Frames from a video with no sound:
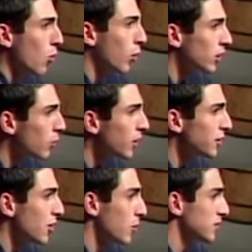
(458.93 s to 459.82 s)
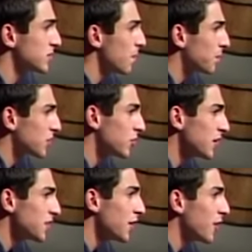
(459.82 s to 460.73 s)
What I want to know is, do you
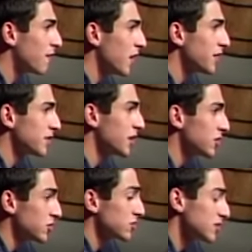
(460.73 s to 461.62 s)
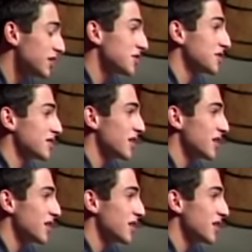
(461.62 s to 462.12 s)
think that our faith teaches us